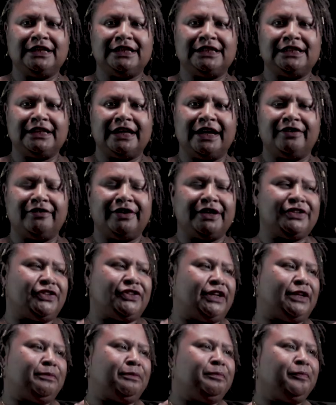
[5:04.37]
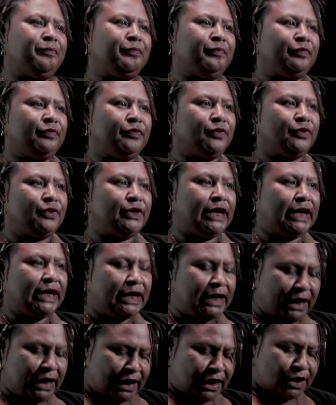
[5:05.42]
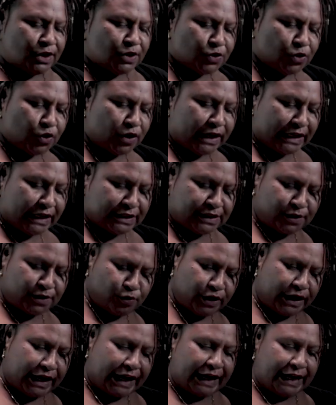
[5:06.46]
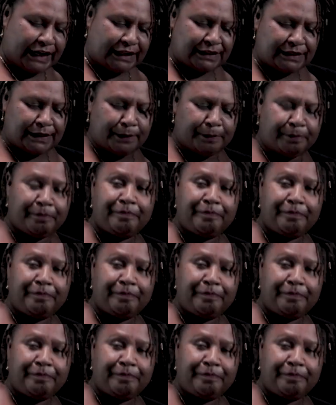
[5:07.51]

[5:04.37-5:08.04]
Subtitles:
this direction, okay? So let's look at